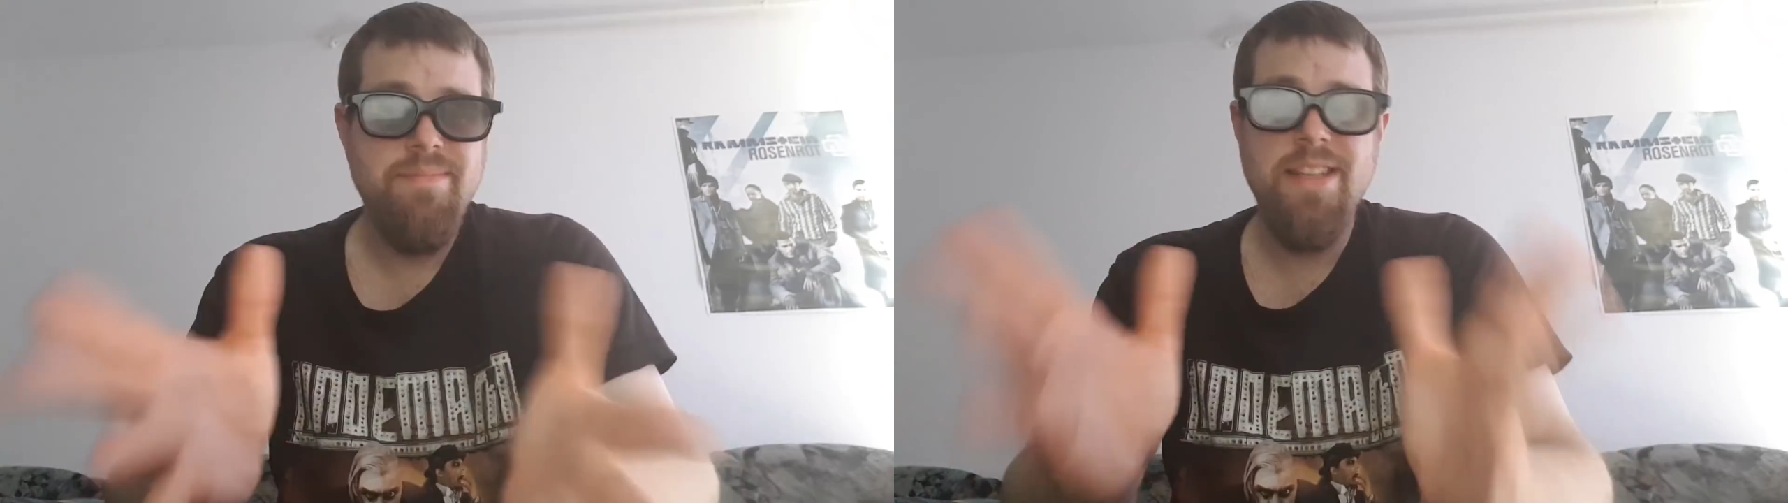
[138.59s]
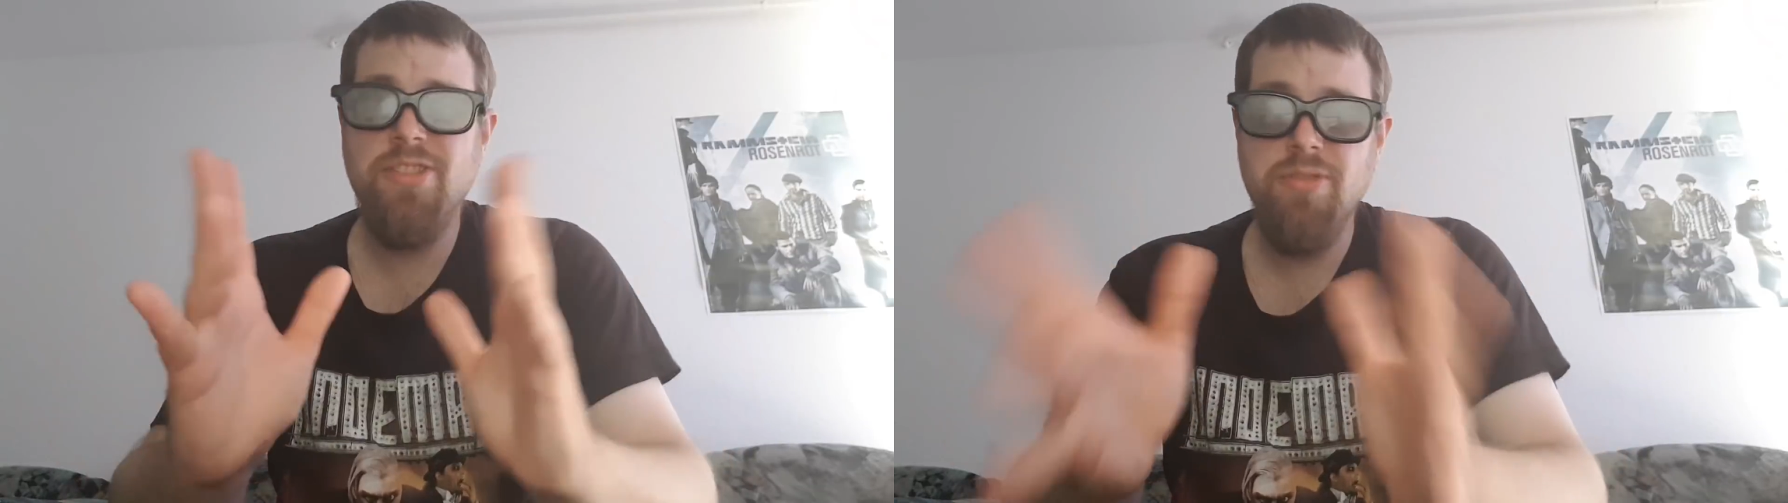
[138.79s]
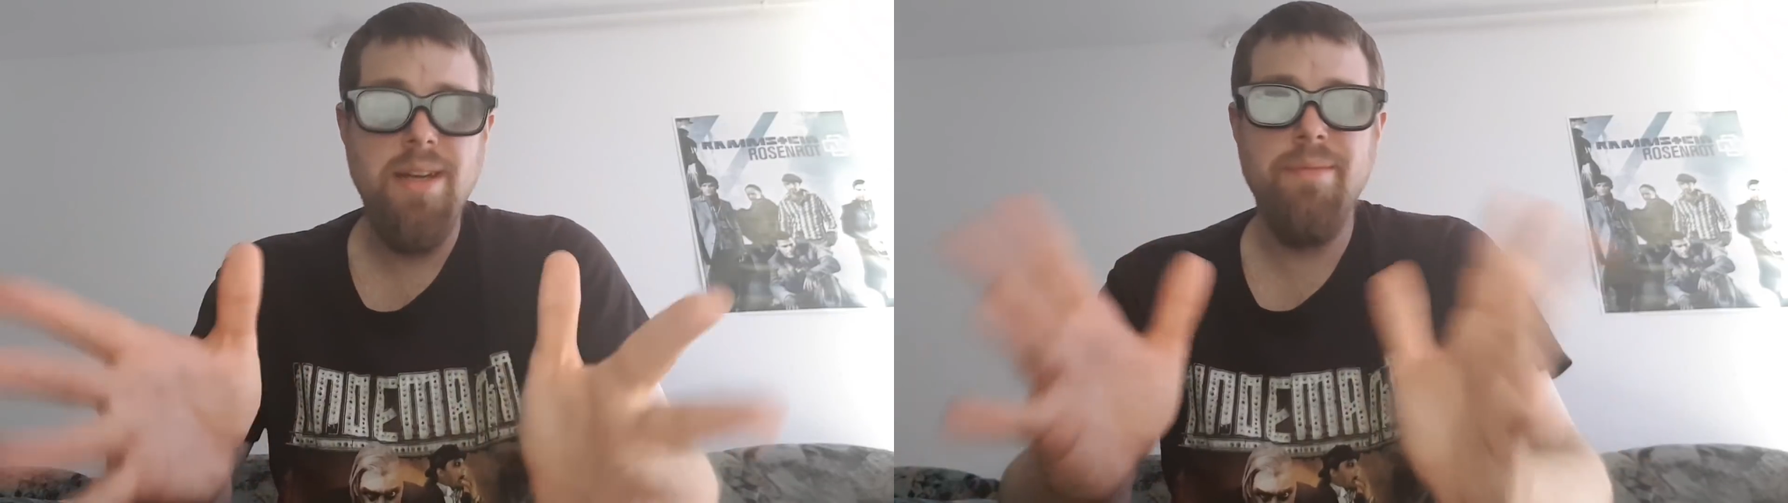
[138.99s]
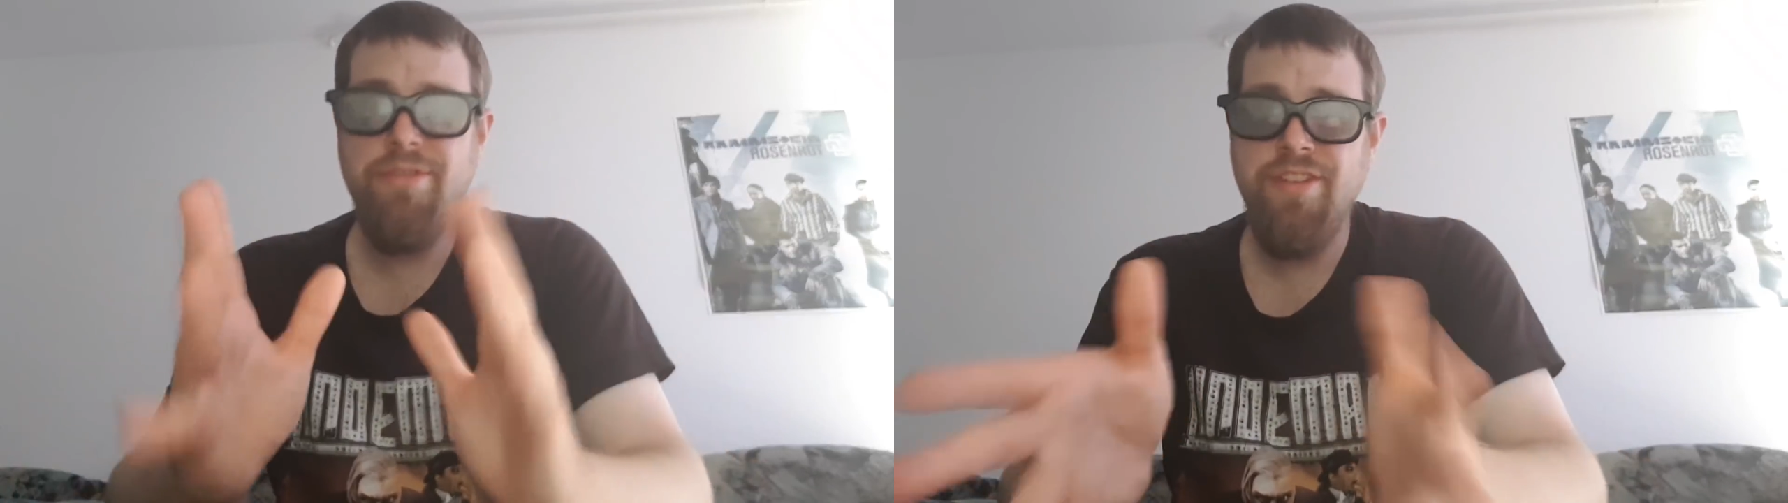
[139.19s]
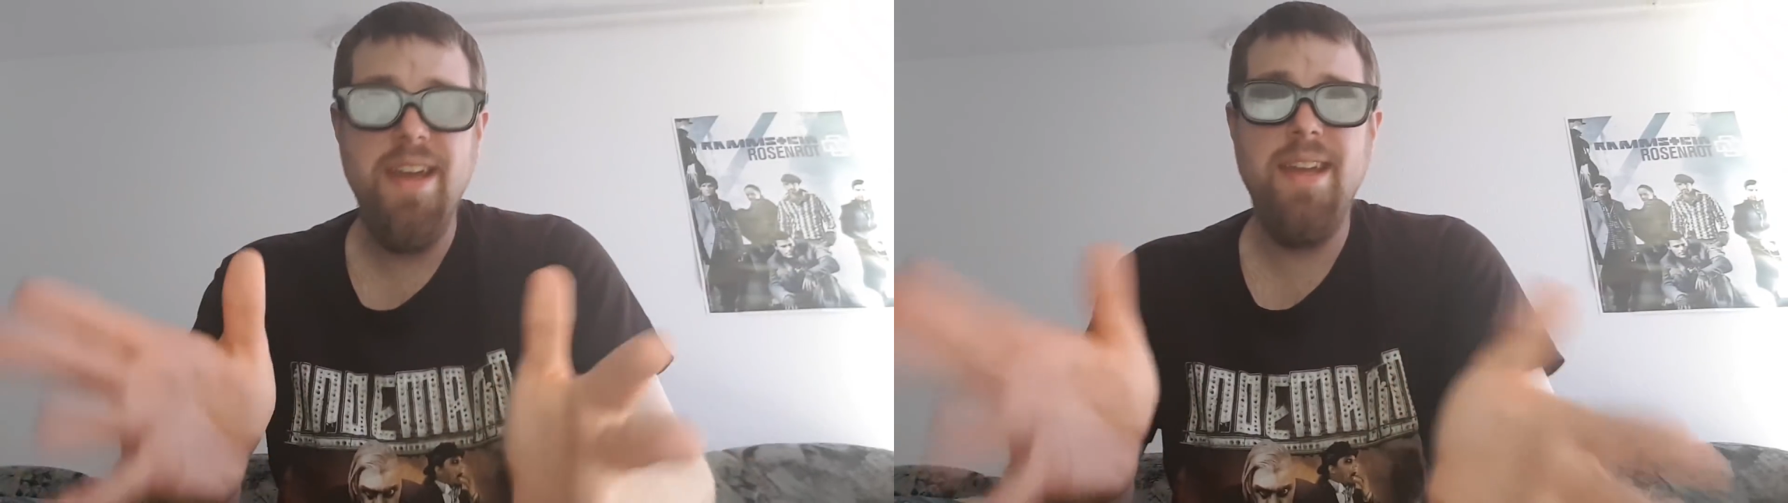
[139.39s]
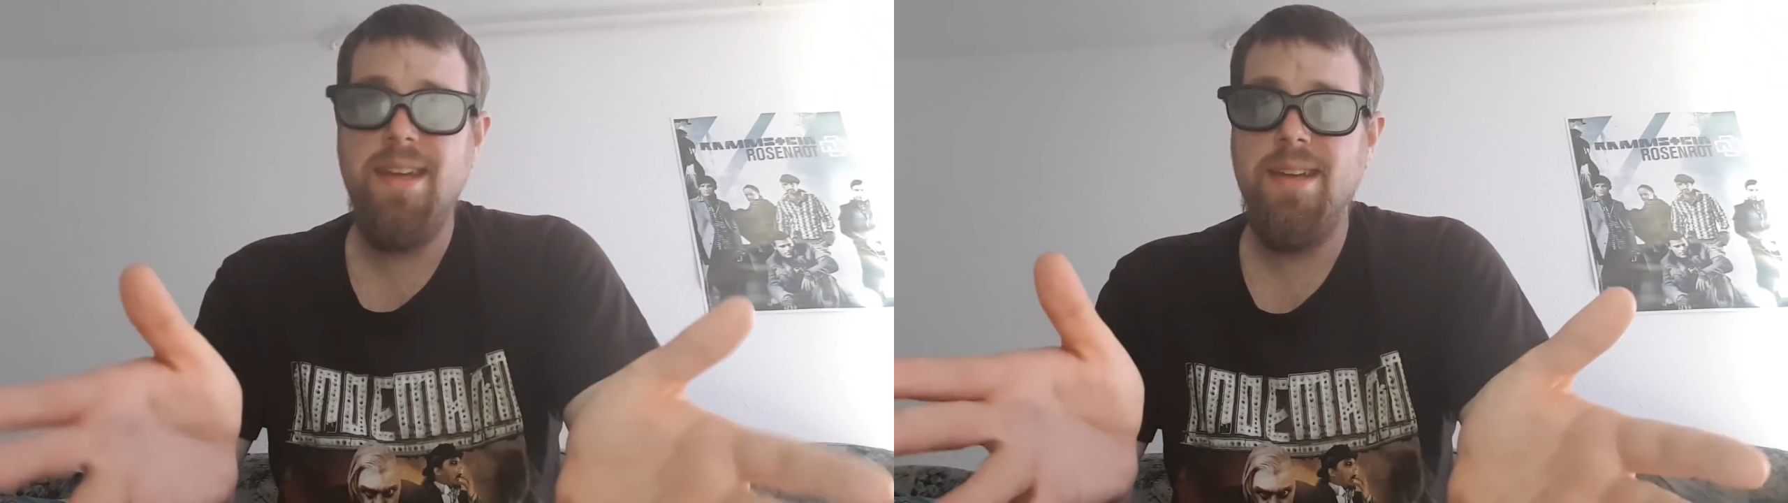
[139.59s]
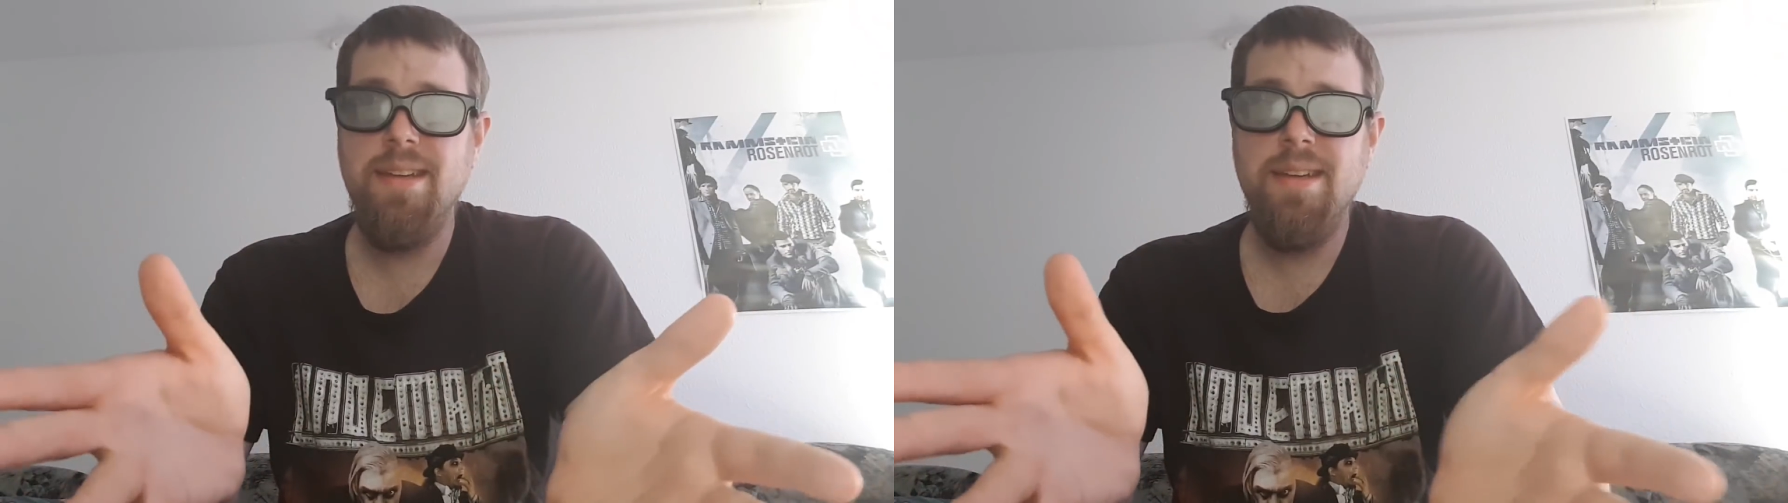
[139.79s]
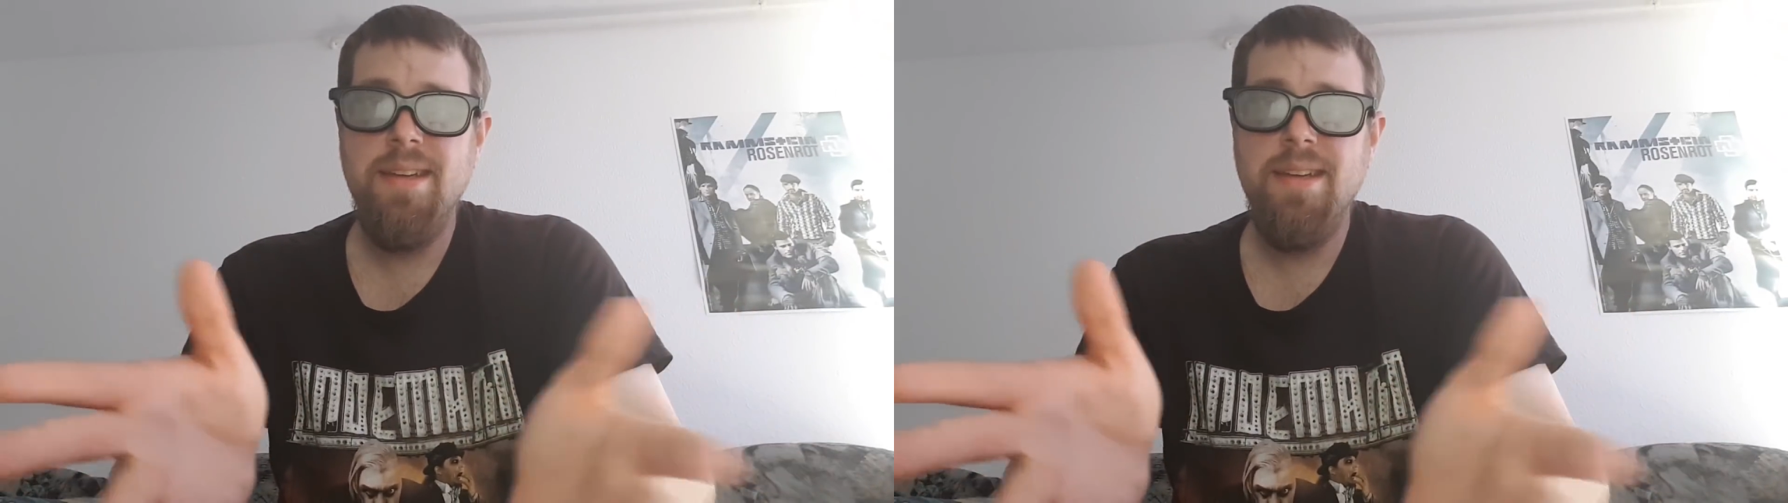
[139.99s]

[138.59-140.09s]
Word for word: that scream fake.